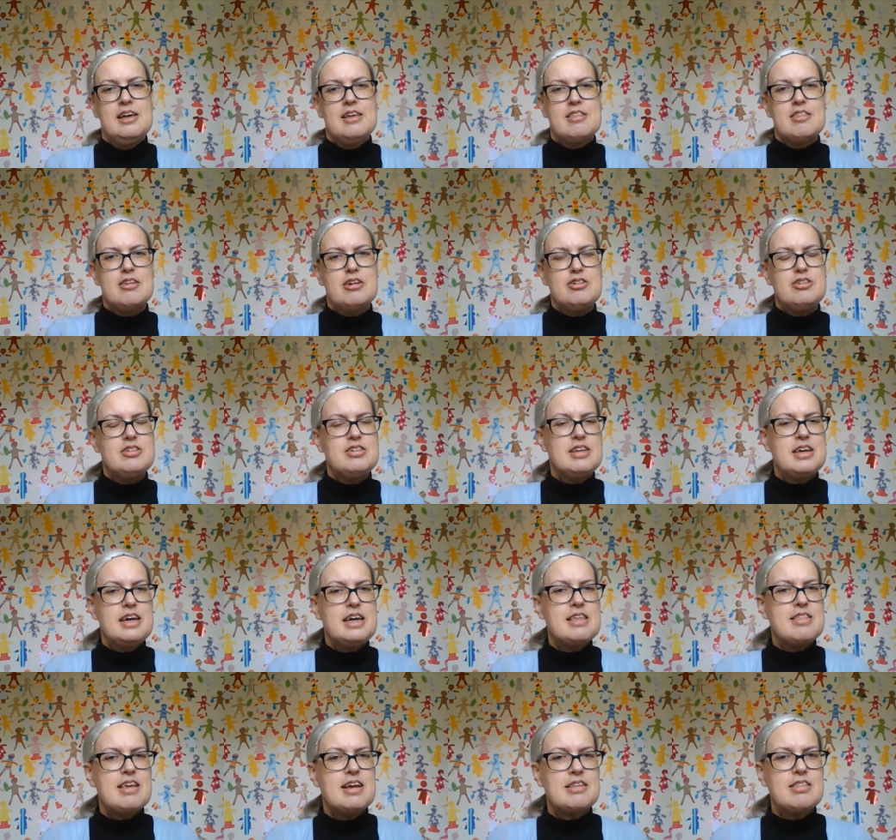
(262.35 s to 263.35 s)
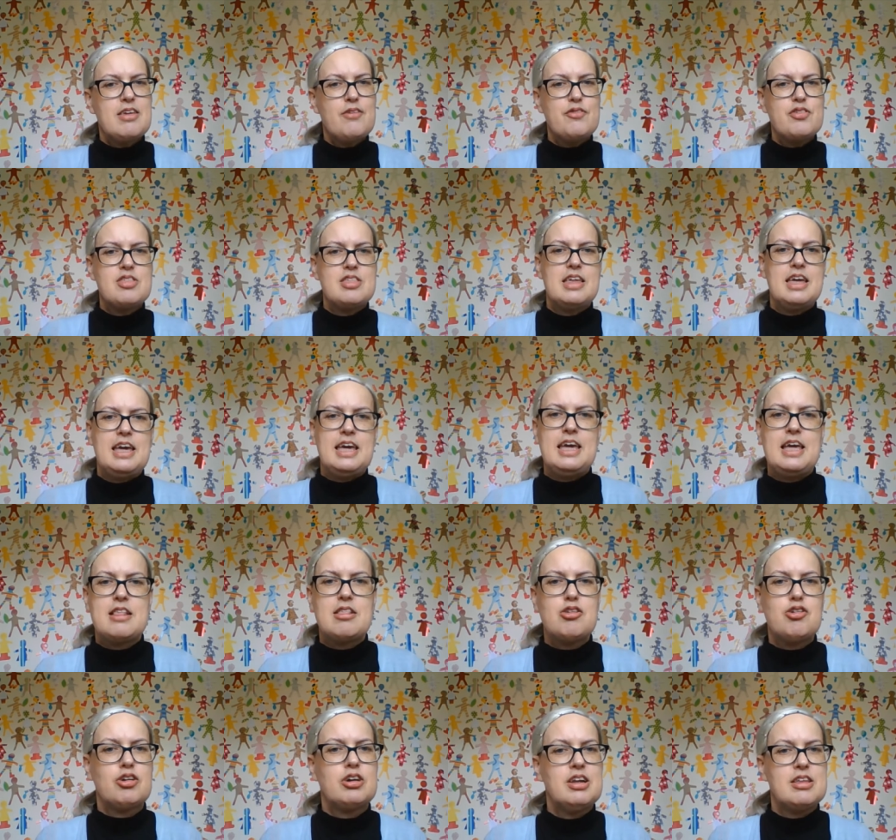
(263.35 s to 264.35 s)
So today's activity is
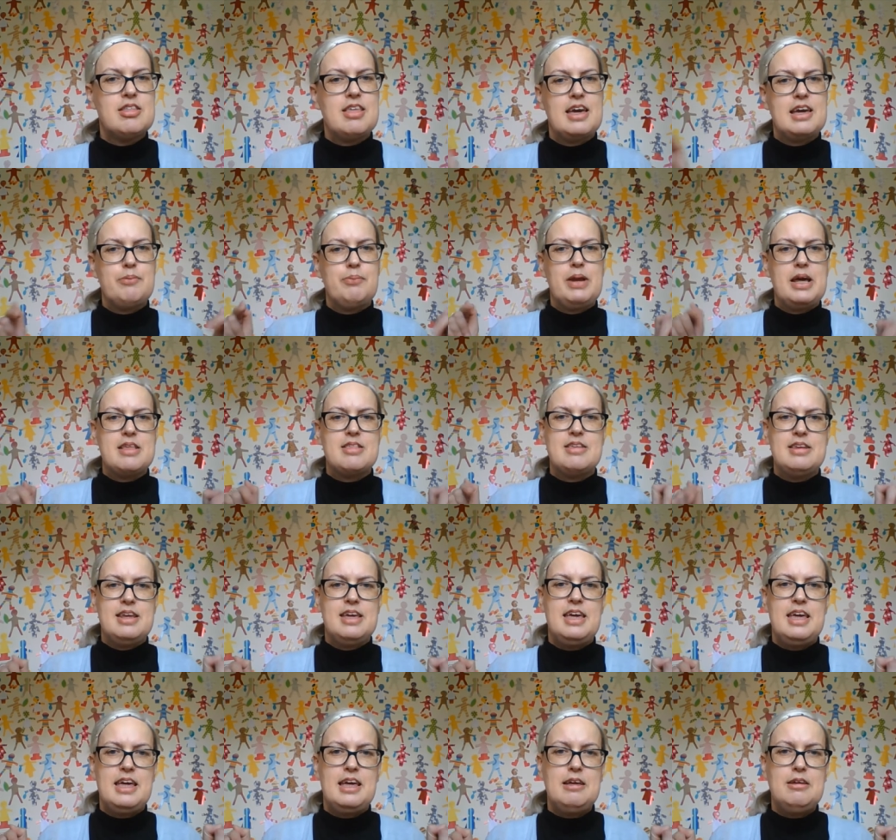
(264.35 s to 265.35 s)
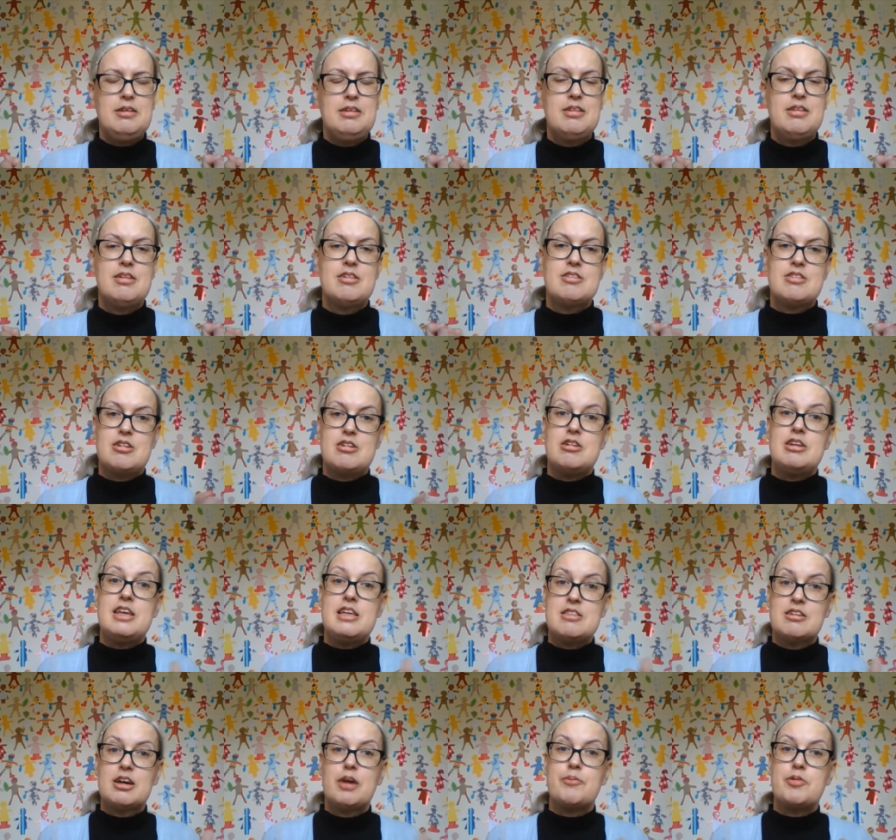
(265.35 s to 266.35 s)
not going to take place in here. So you
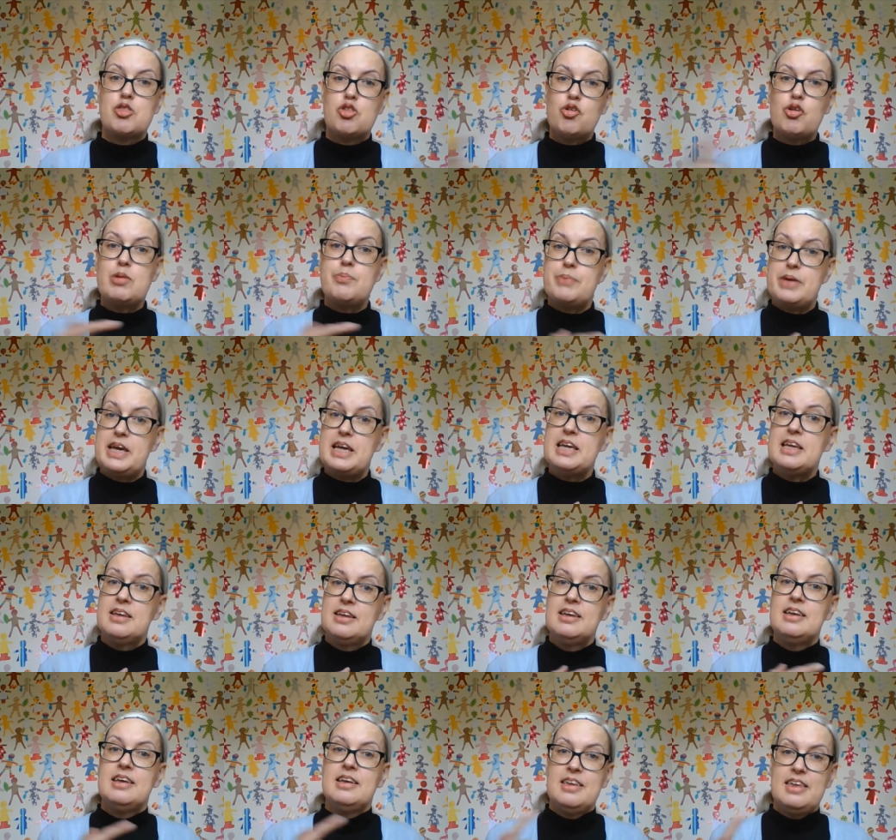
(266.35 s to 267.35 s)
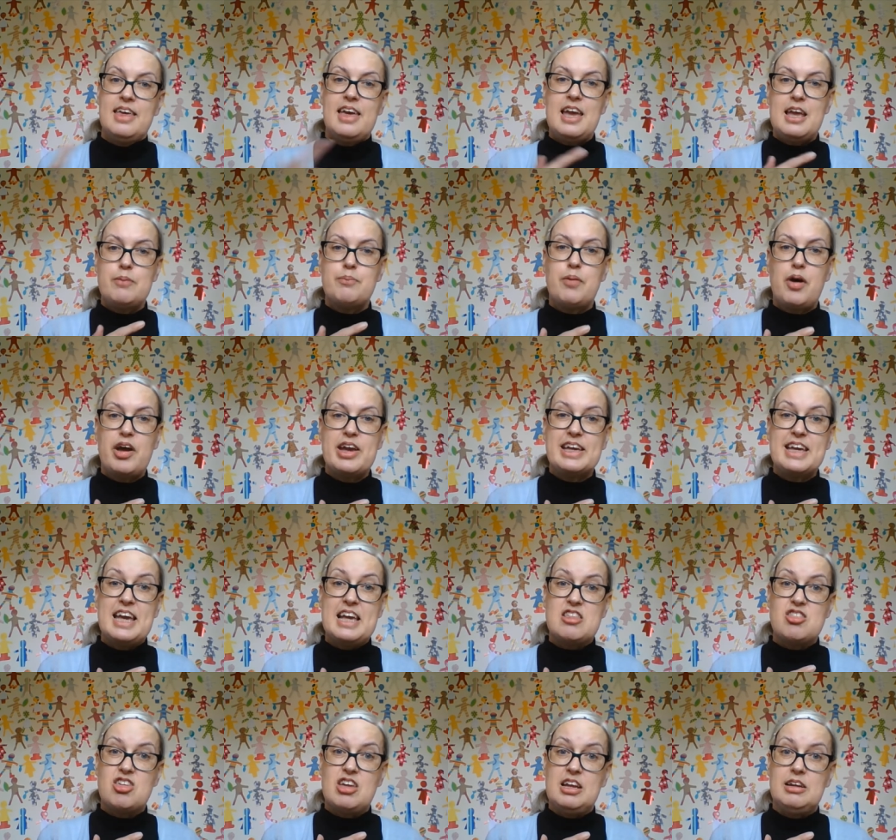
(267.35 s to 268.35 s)
need to come and join me in my
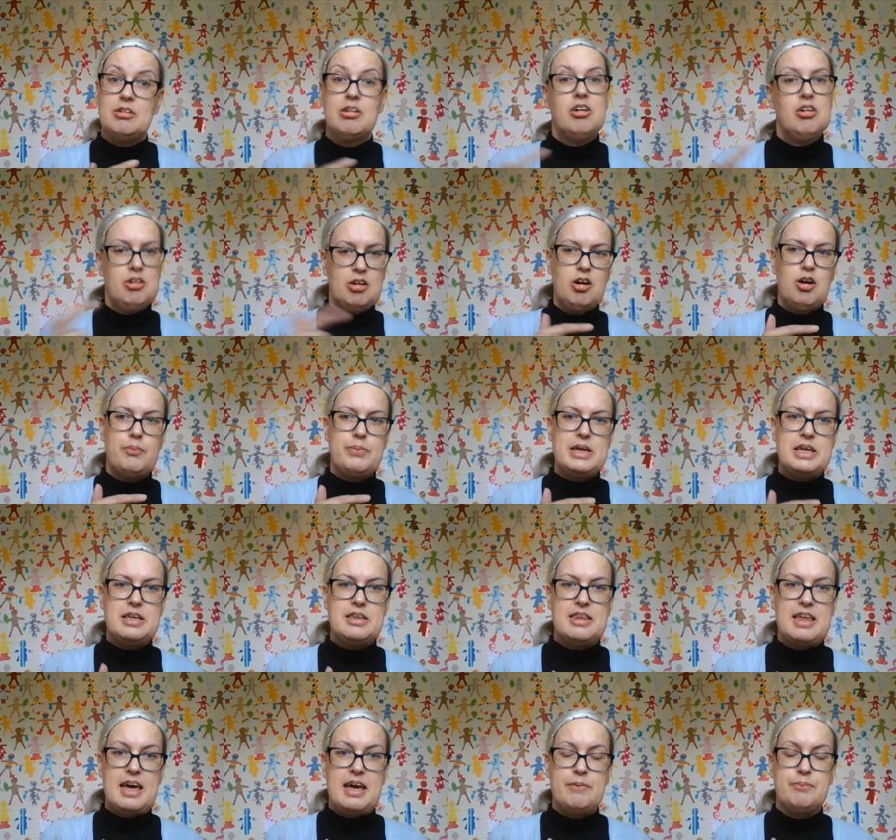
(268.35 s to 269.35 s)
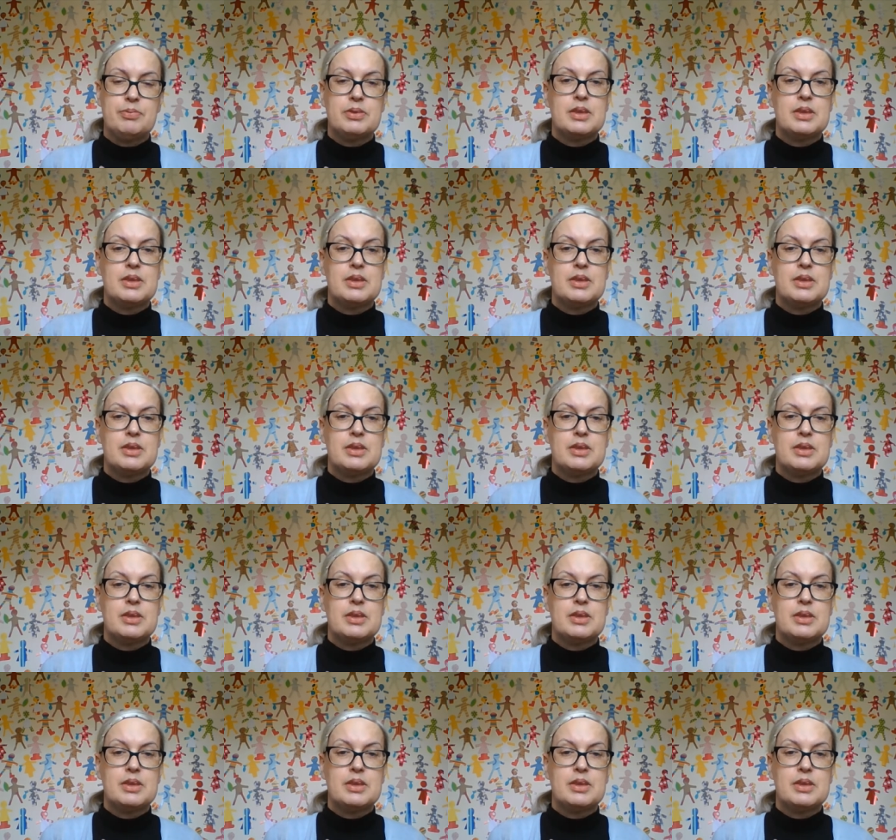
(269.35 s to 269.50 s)
kitchen. I'll meet you there.